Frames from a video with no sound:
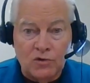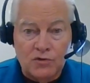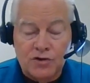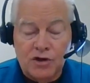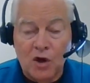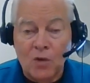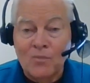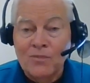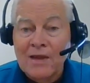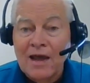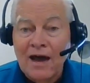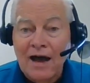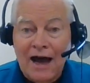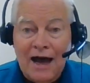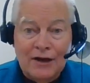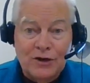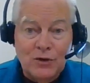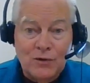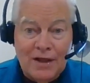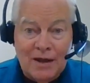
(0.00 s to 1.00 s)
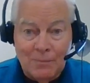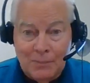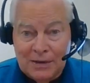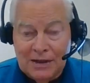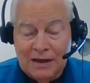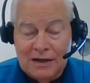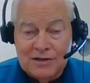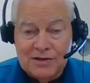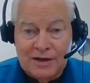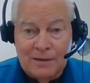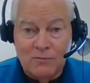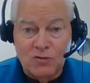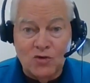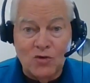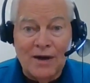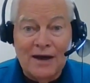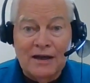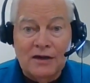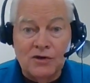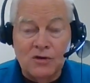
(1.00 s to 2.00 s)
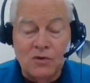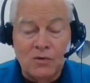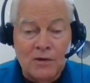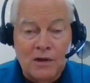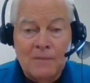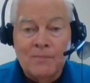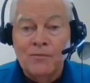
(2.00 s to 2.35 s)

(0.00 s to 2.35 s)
So I do that because I'm trying to